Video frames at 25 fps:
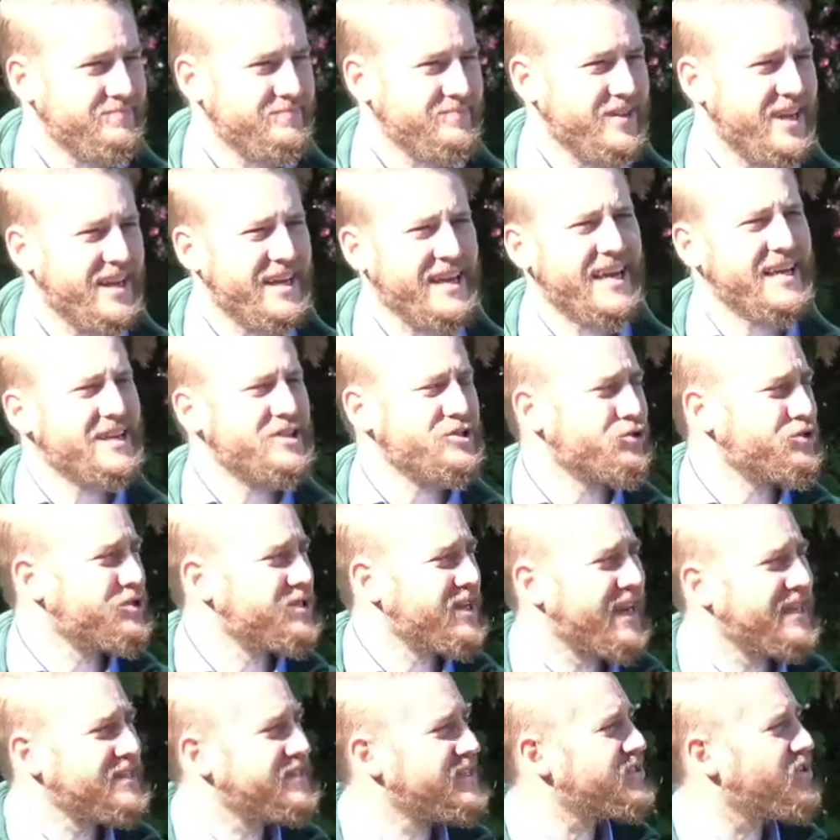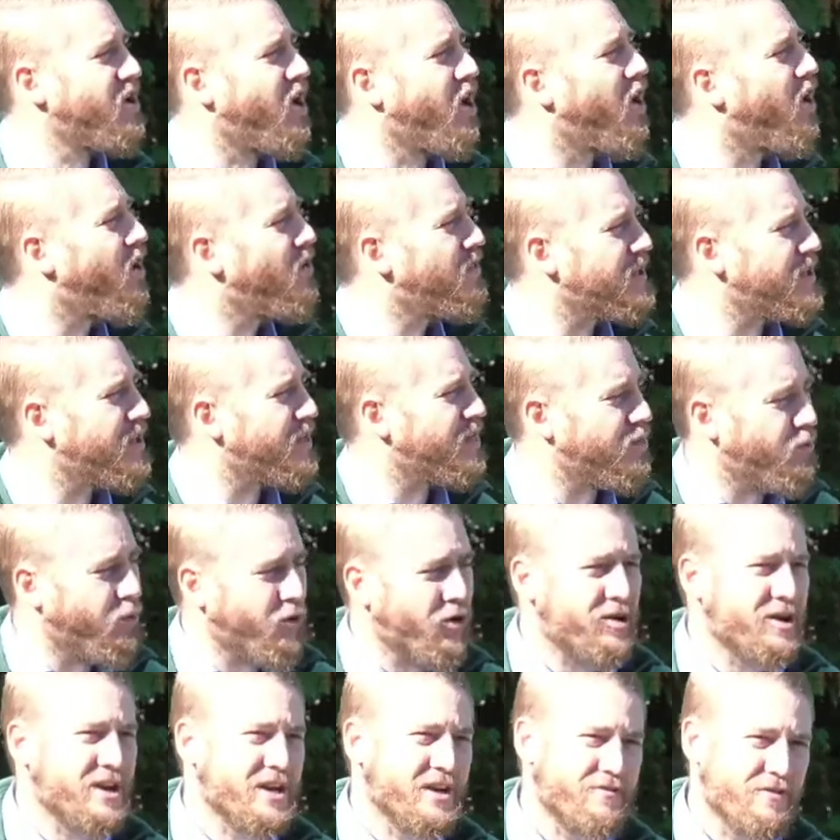It exercises all the
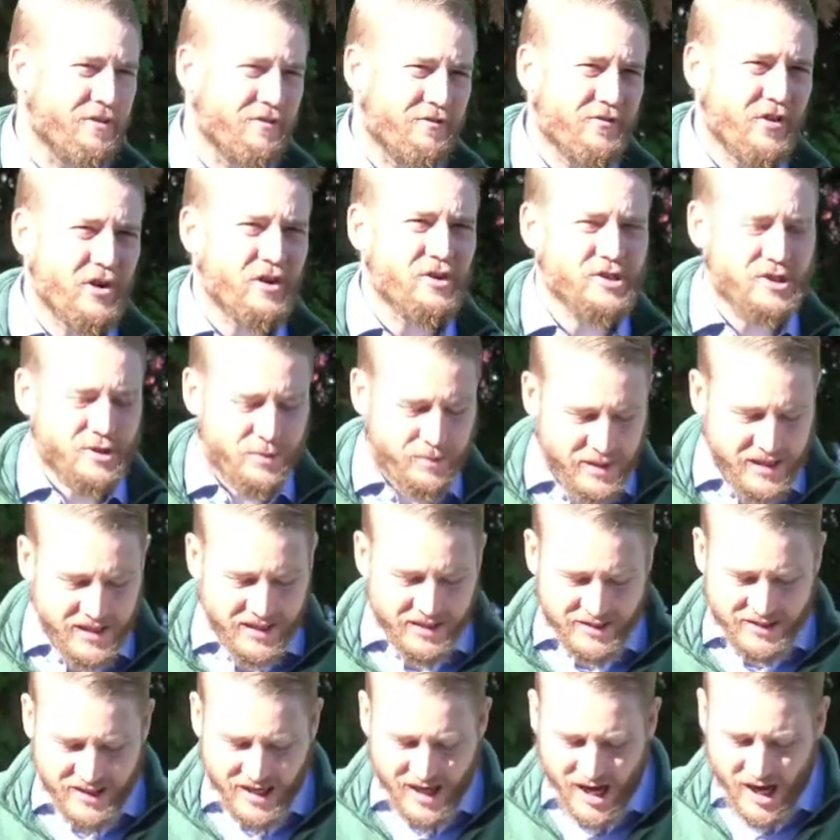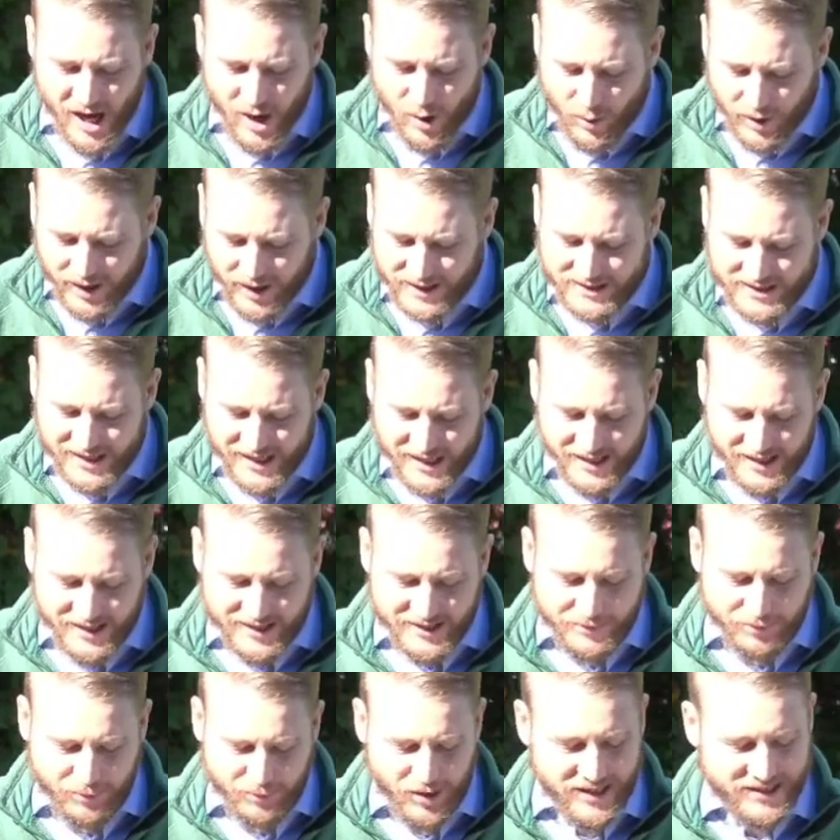authority of the first beast when it's in
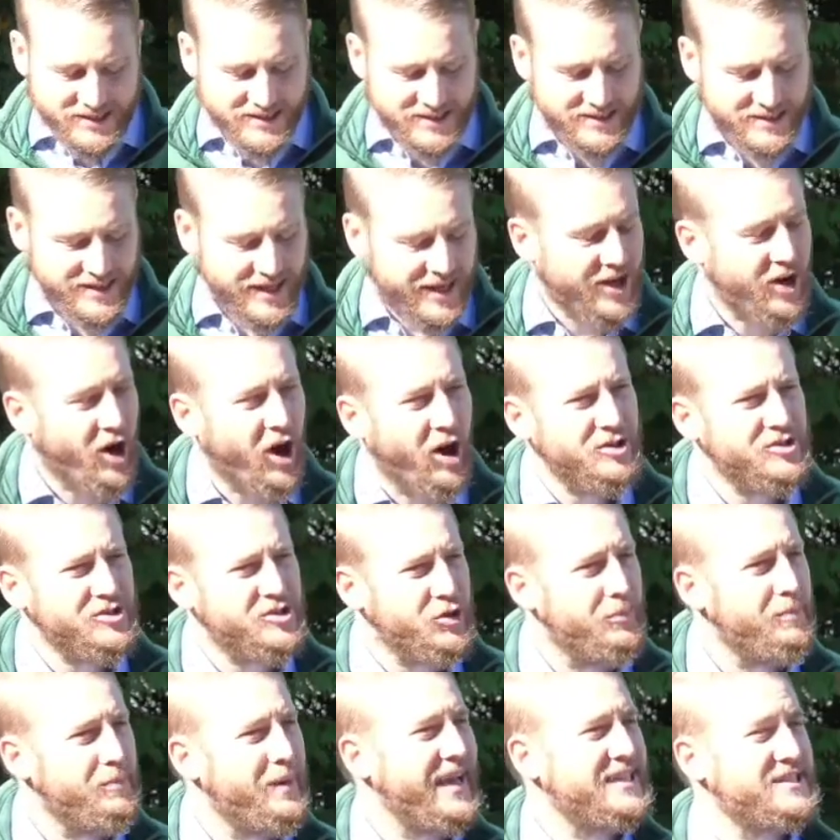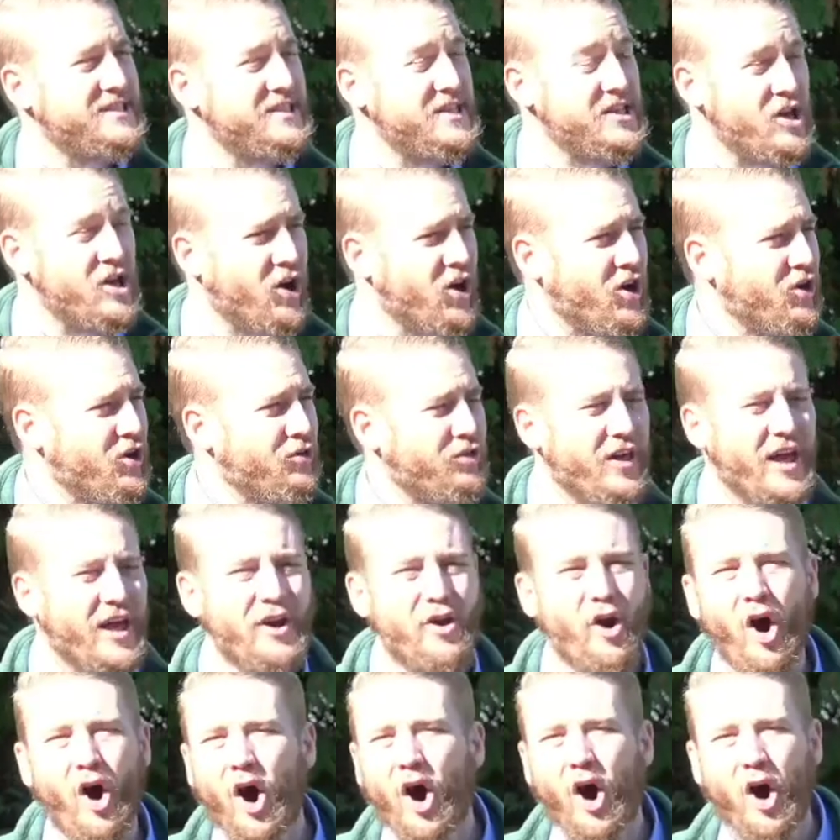his presence, and it also makes the earth and
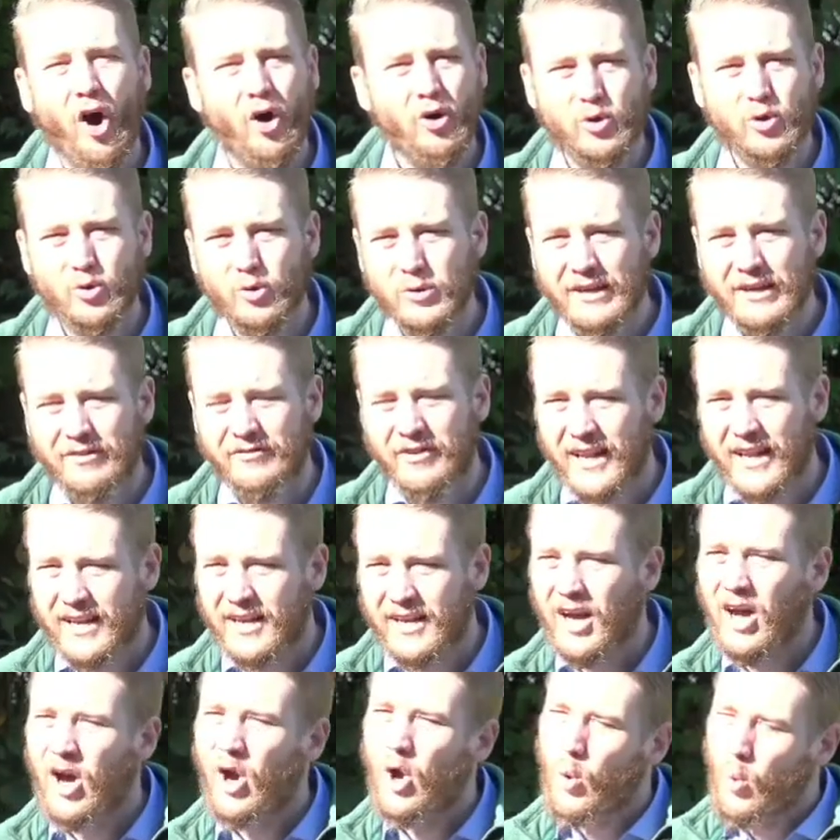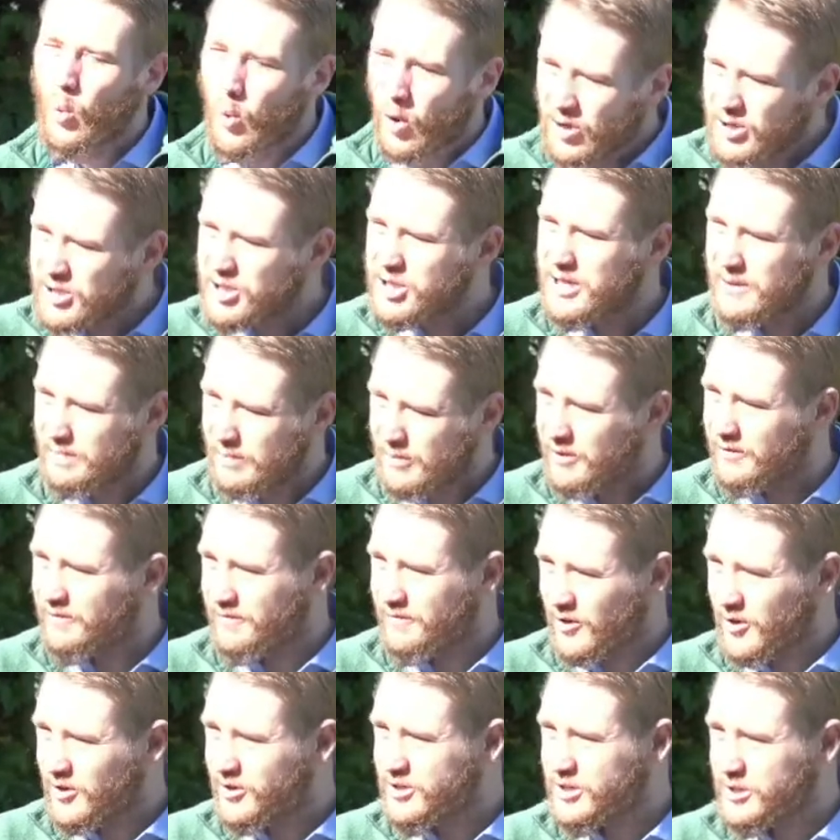all who live in it worship the
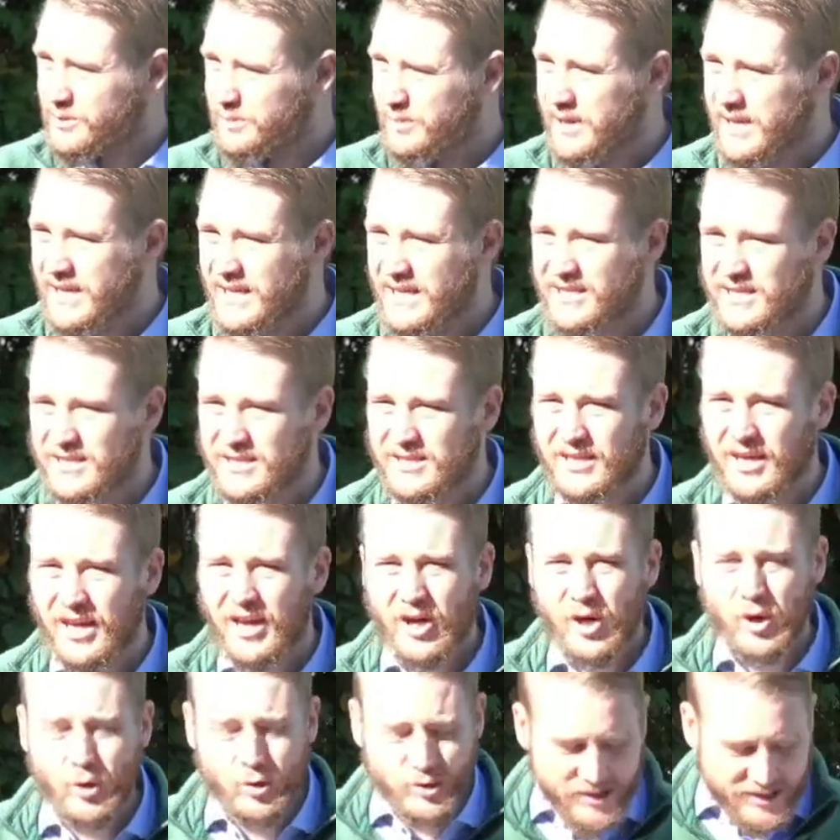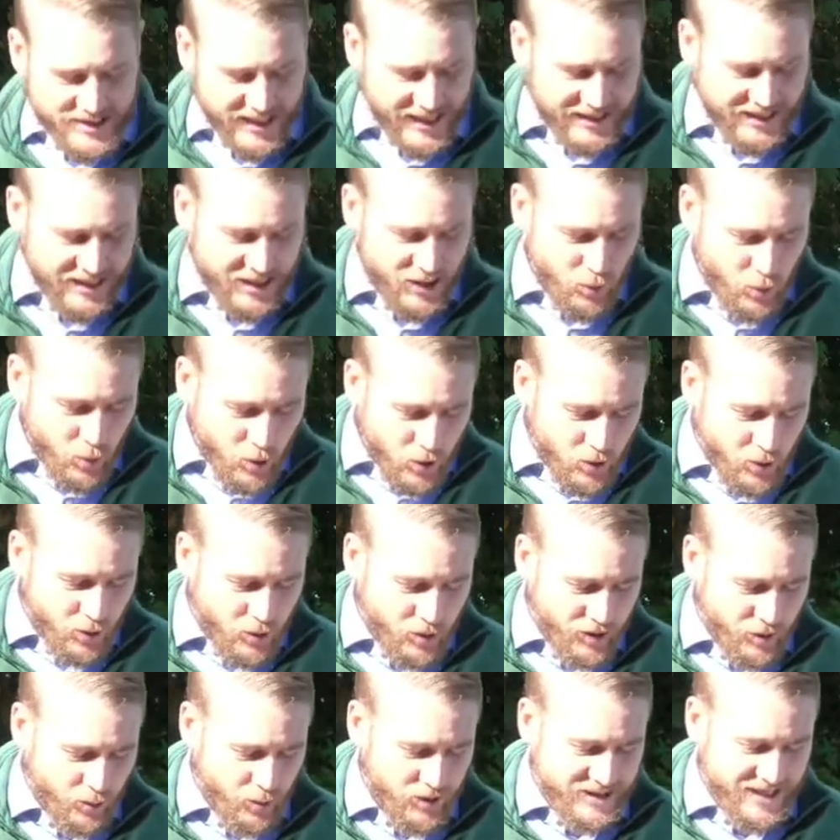first beast, whose deadly
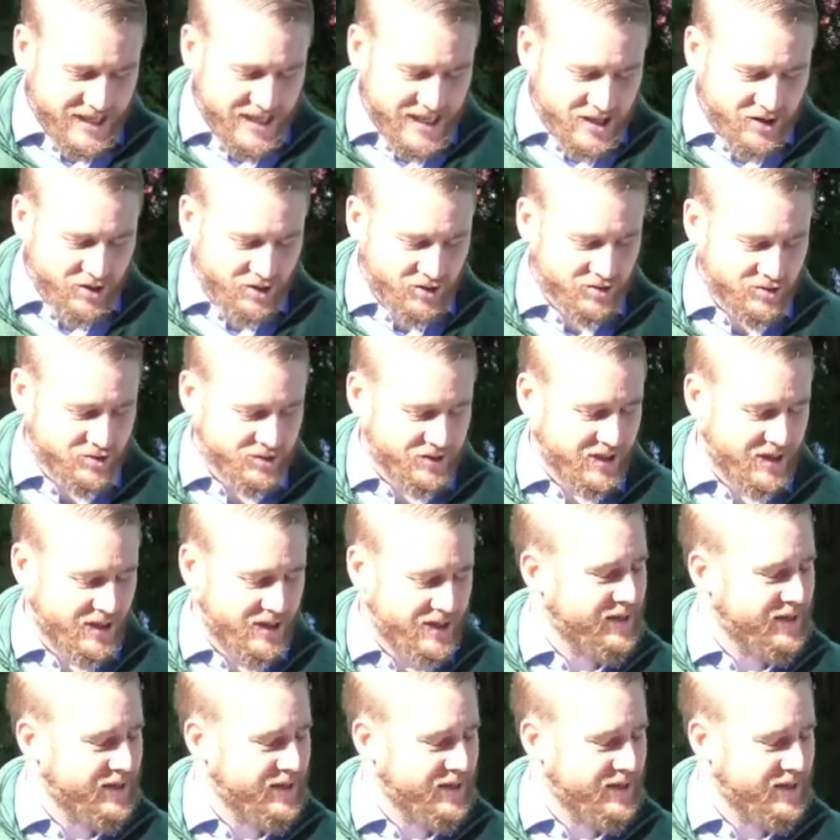wound was healed.